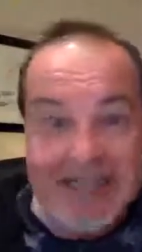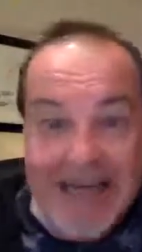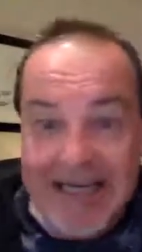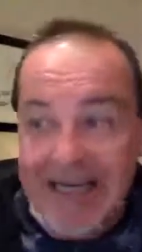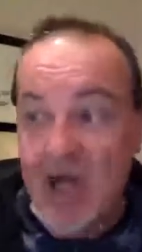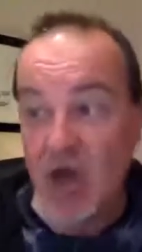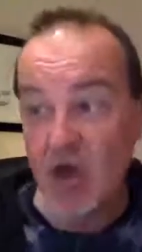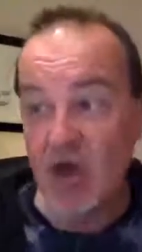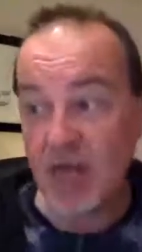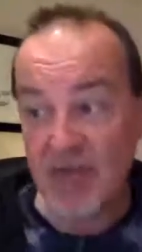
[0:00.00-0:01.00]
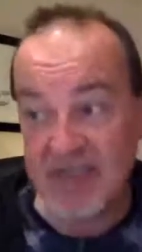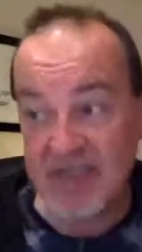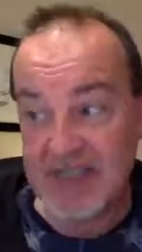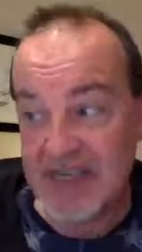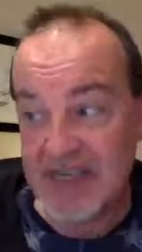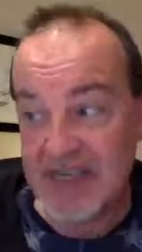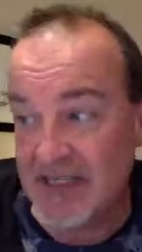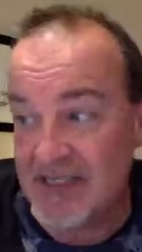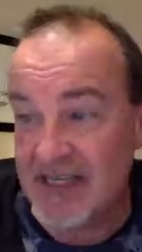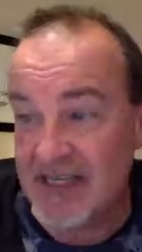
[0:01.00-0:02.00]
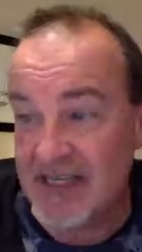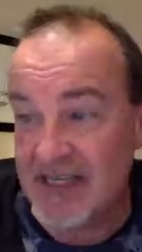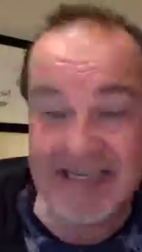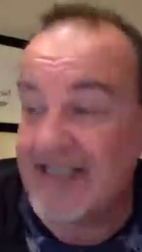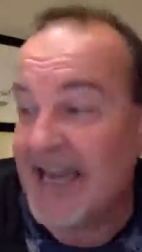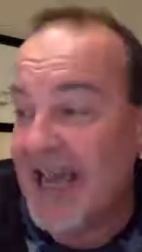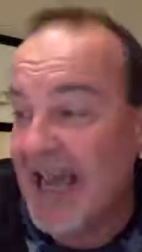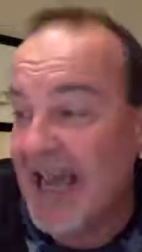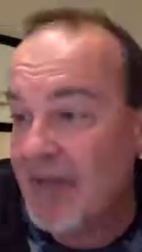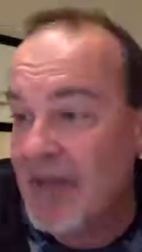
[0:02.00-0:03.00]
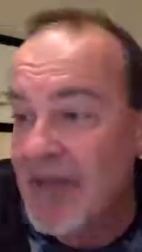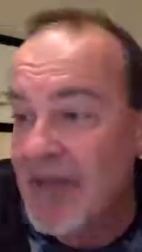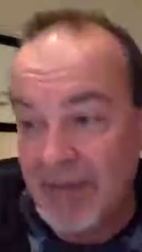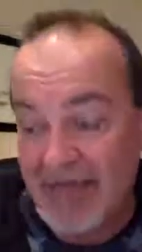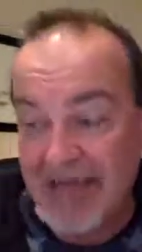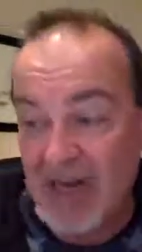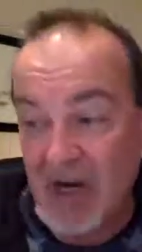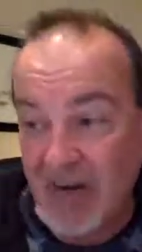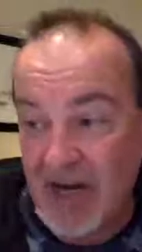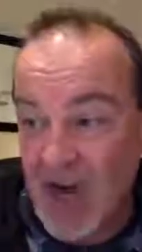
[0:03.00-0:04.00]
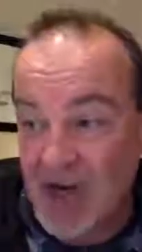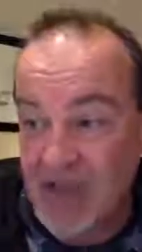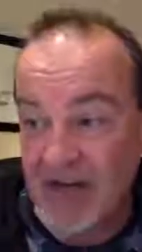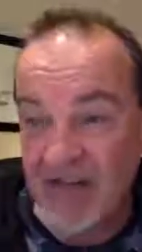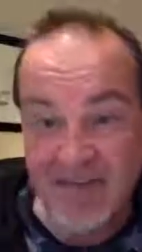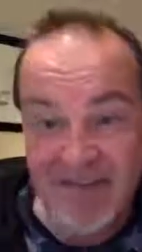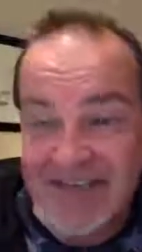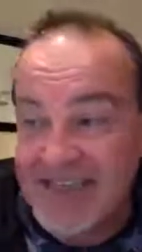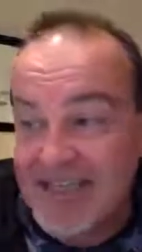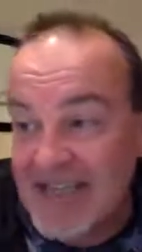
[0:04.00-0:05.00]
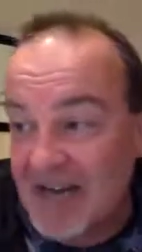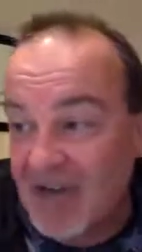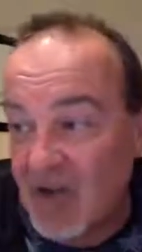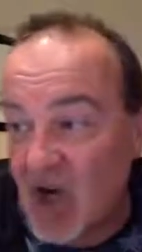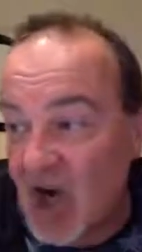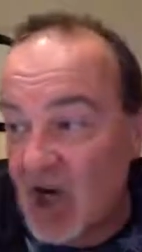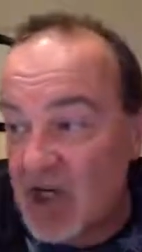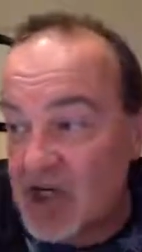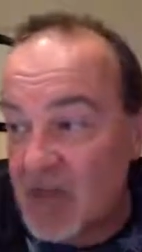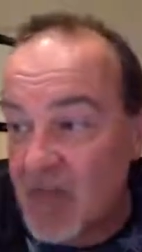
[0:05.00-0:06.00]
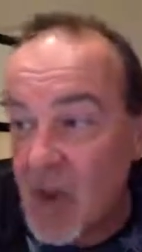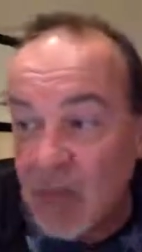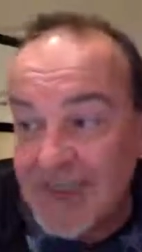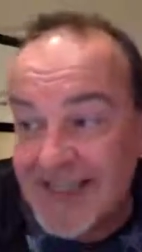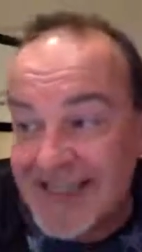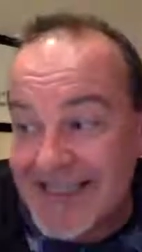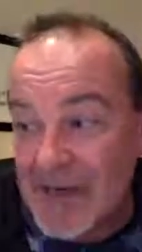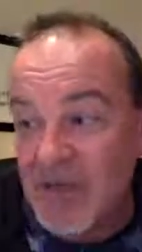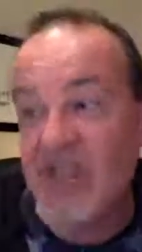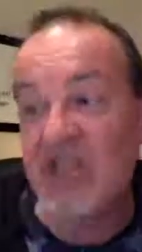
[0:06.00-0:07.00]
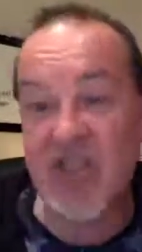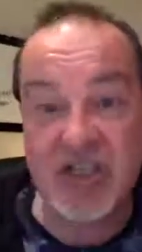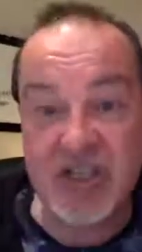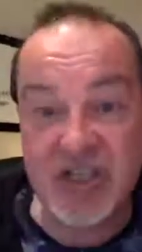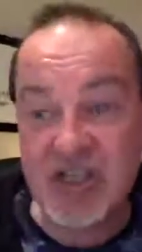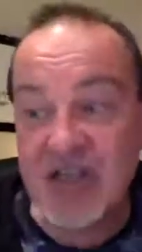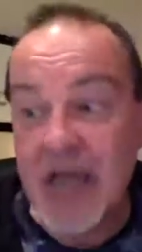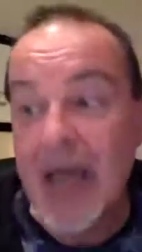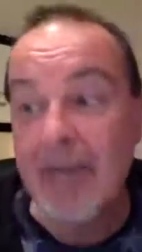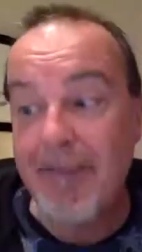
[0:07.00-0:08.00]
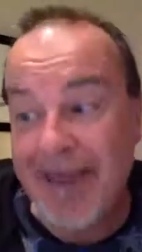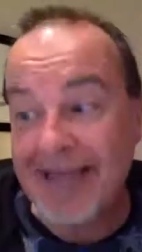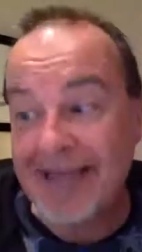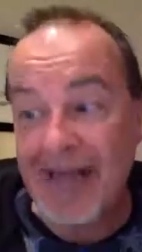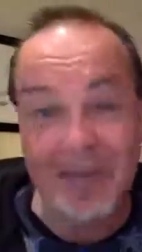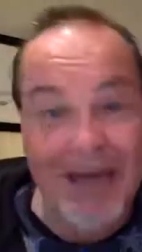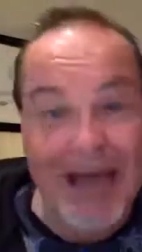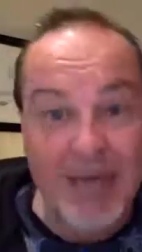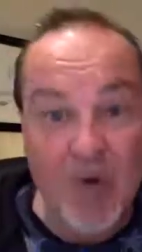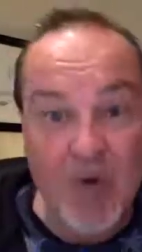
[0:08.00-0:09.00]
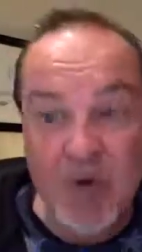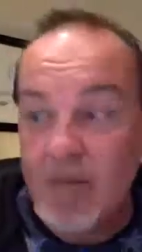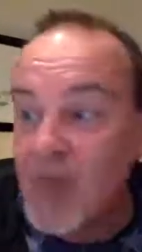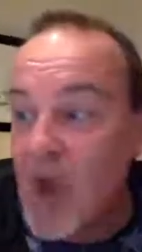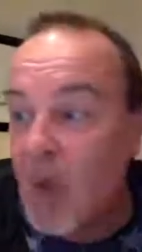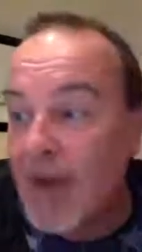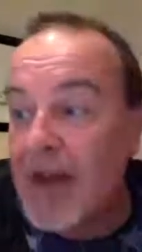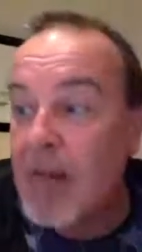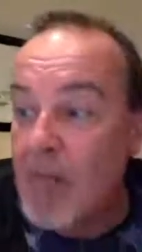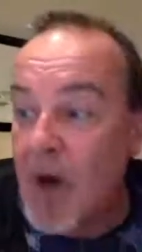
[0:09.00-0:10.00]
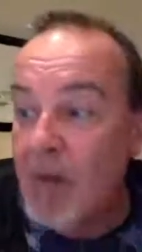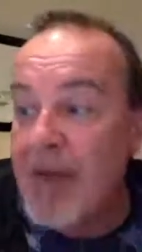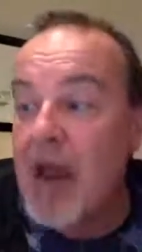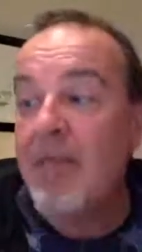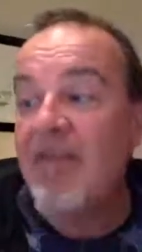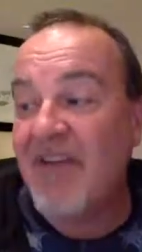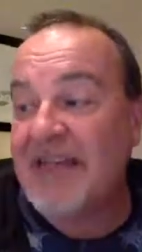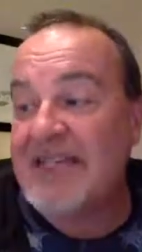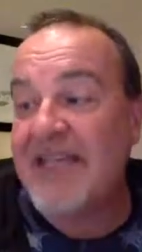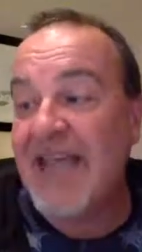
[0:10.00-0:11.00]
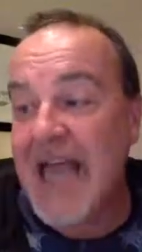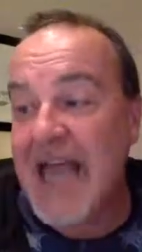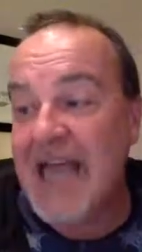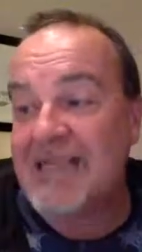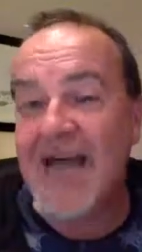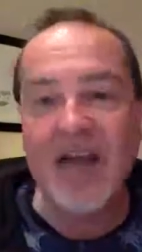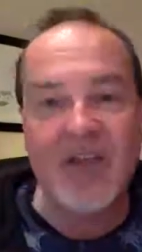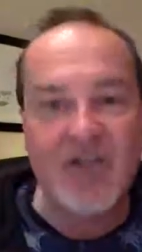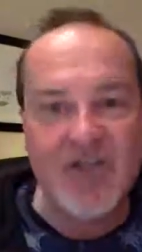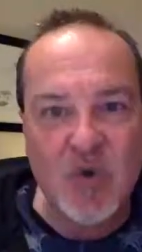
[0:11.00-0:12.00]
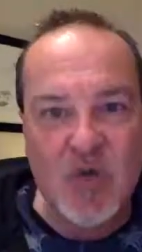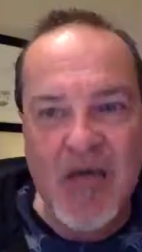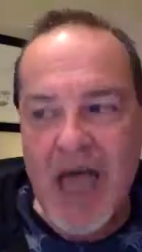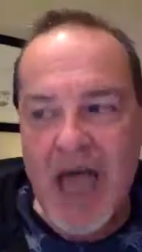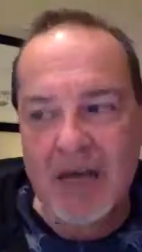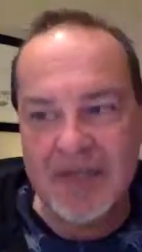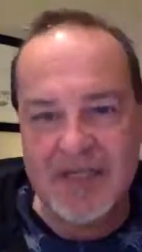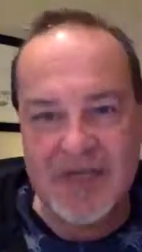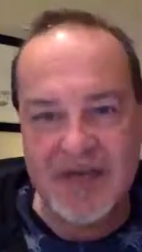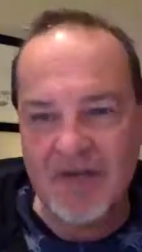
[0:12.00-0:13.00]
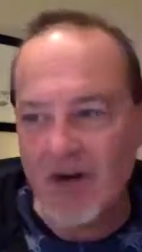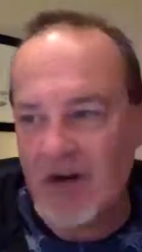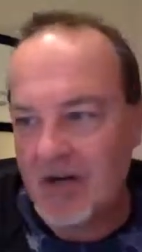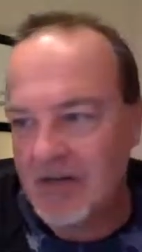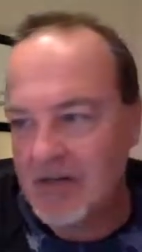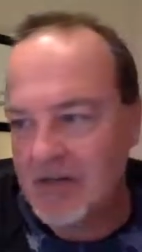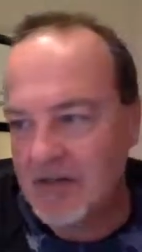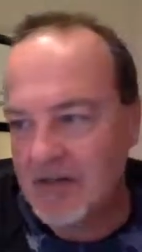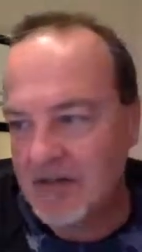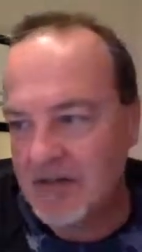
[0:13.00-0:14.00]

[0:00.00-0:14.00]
Daddy, who had obviously been up since 6 a.m, building a greenhouse and fixing several cars, was assisting with the sausages, bacon and black pudding, while Mommy perfected the eggs and the soda and potato farls.